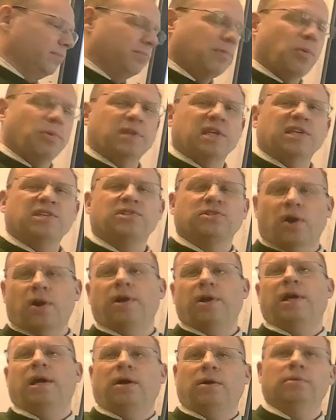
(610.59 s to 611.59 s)
But when they
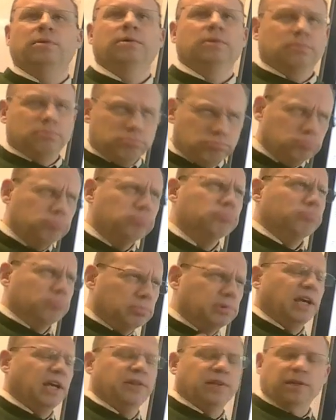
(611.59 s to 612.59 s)
start out,
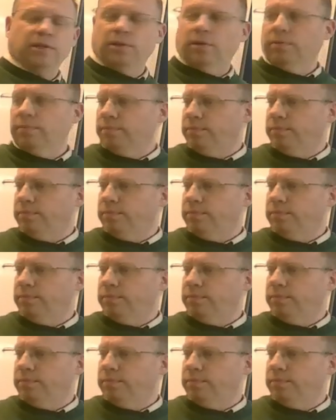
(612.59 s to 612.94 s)
yeah, they do.